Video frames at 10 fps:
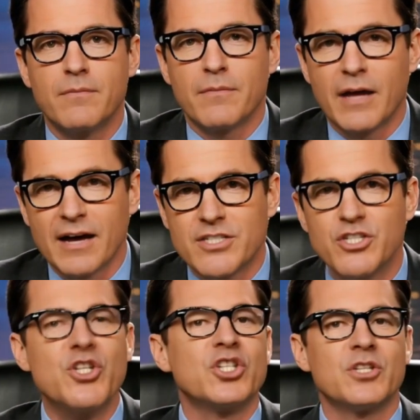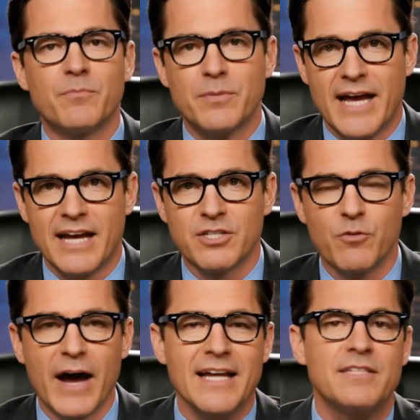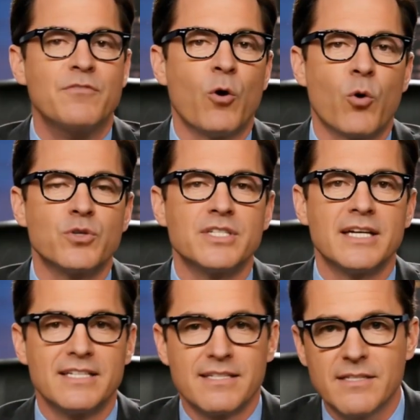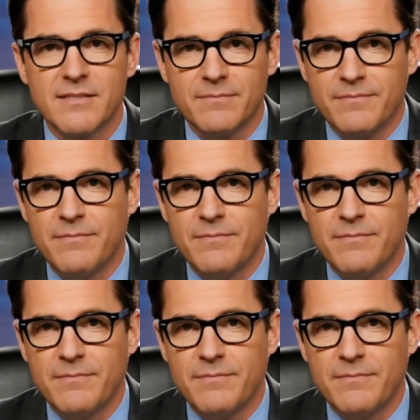The Constitution protects the rights of all citizens.